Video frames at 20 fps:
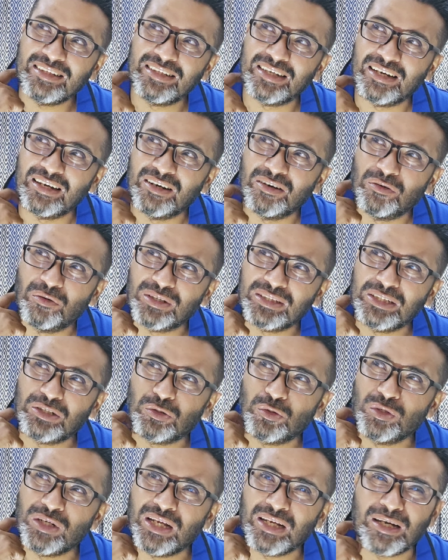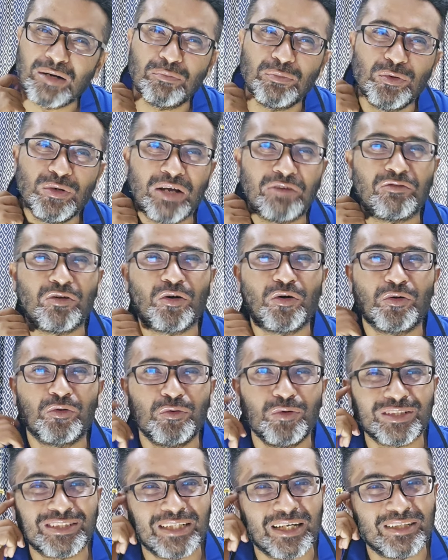that was it Kunal Kapoor. I forgot who
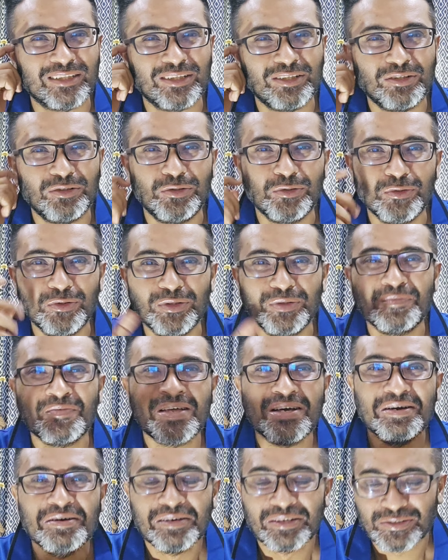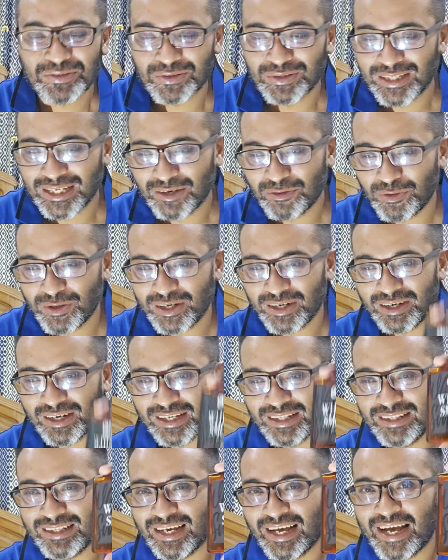was the other dude. So they were
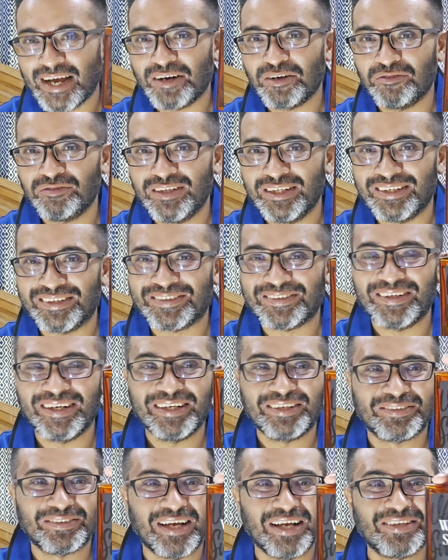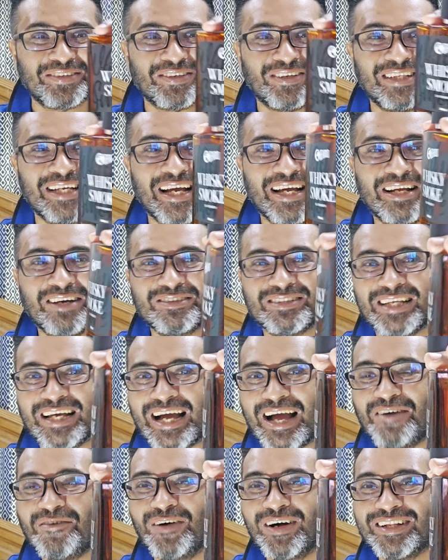in the ad of this, right? So I saw the ad. I was like,
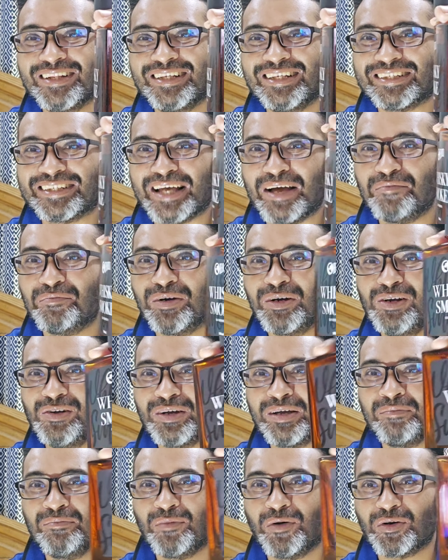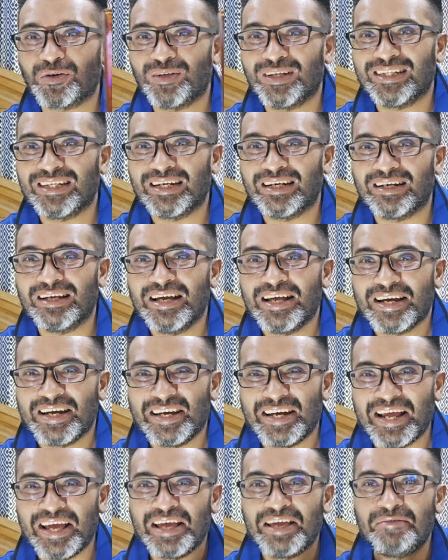I want this amber-looking bottle, and the
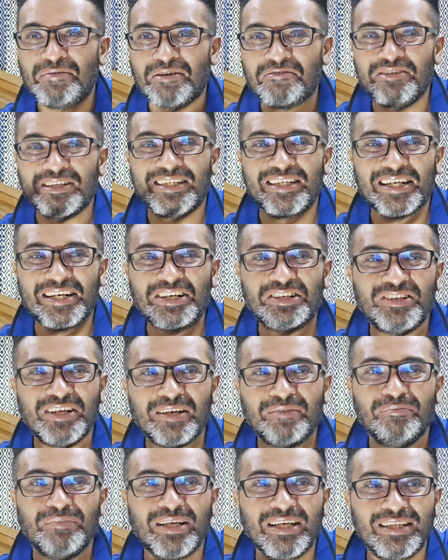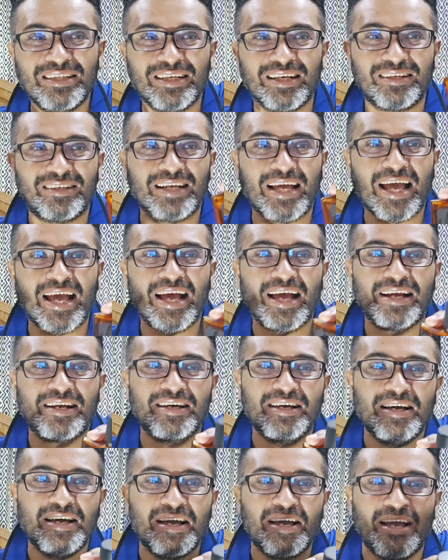name, everything intrigued me. That ad,
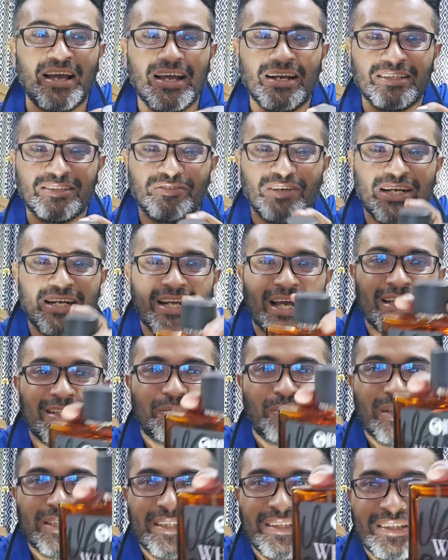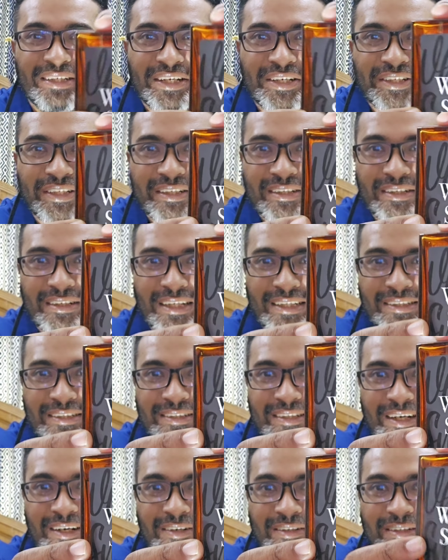and it's very nice presentation. Let's
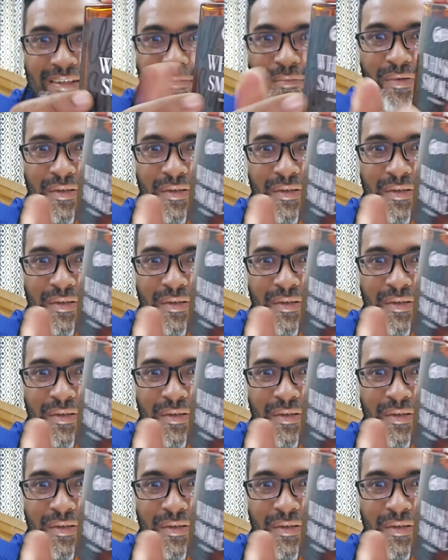start the